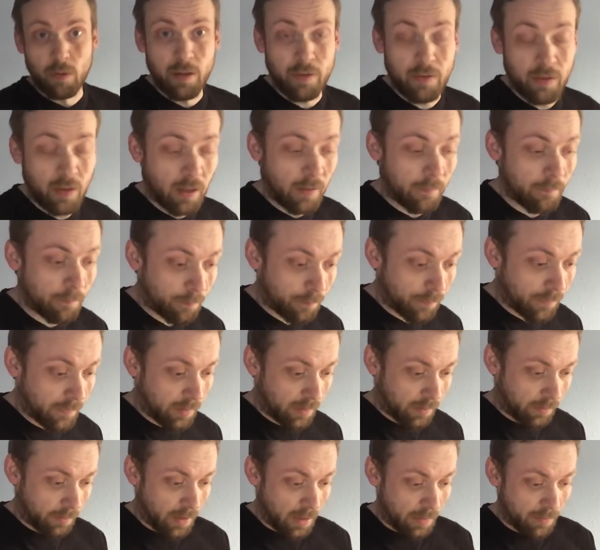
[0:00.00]
with um,
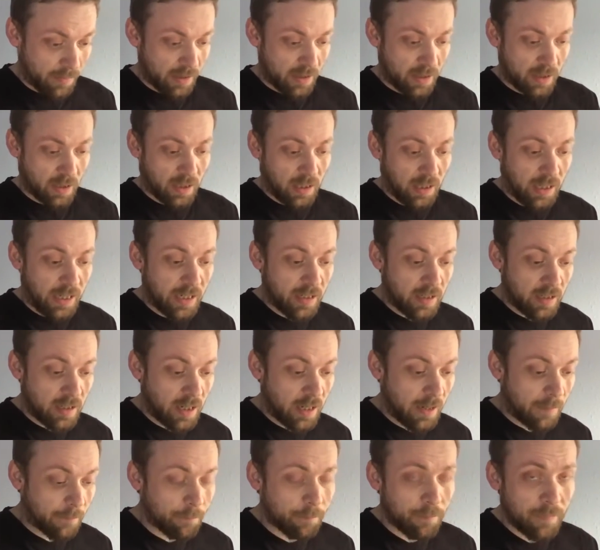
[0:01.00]
uh, Mister Cleese
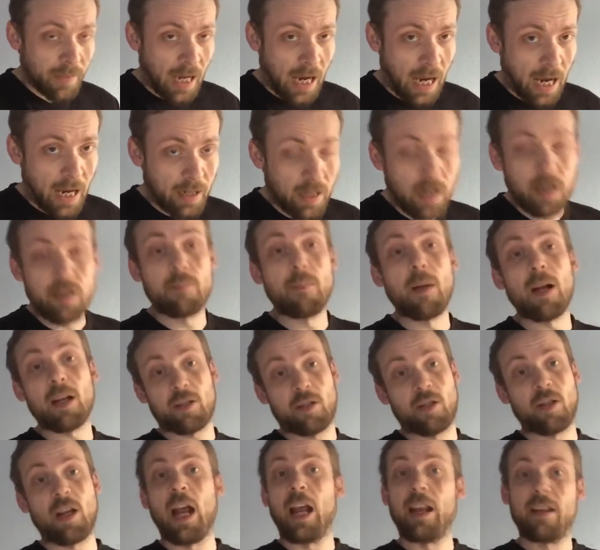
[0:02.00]
here, and as
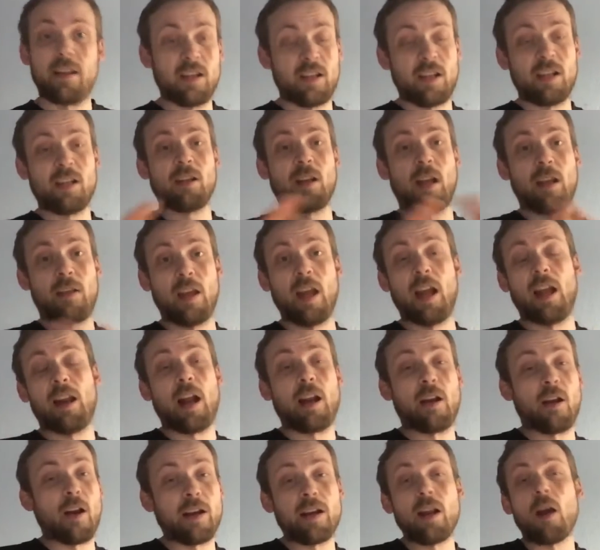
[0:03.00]
much as and this is
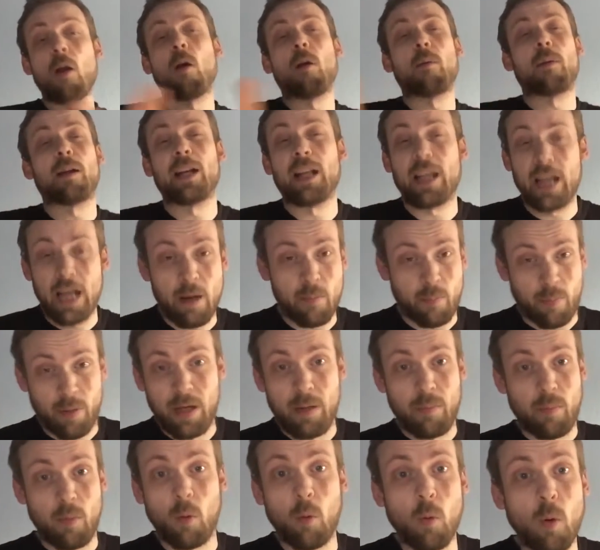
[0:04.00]
and I know I'm going to get
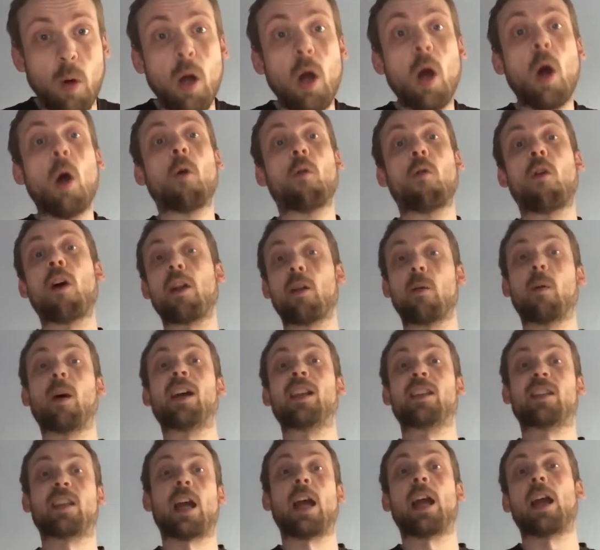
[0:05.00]
people right
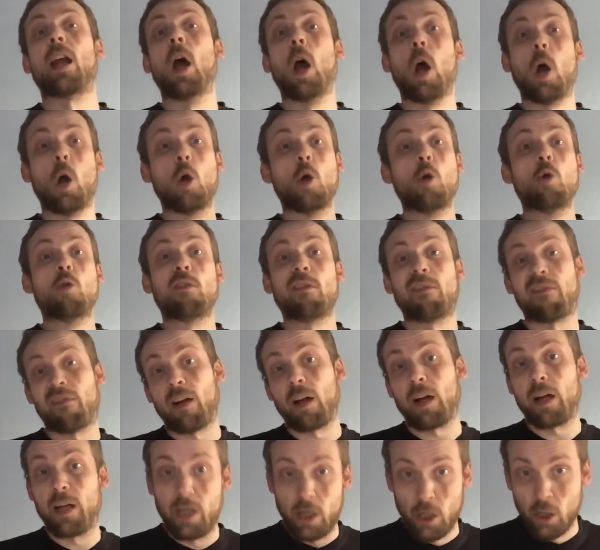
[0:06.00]
away saying, who the
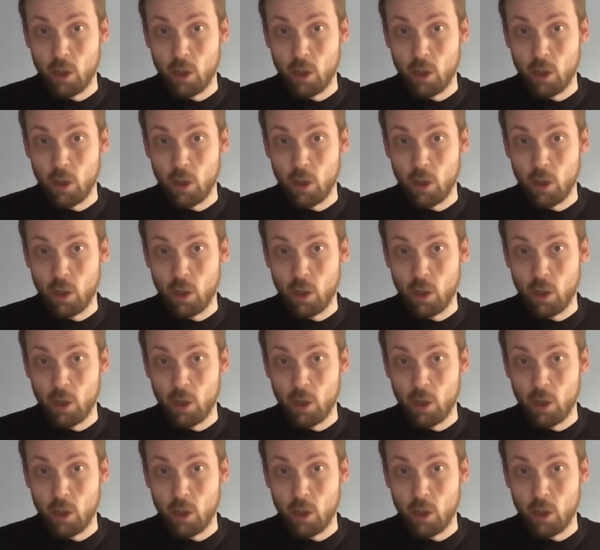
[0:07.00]
fuck are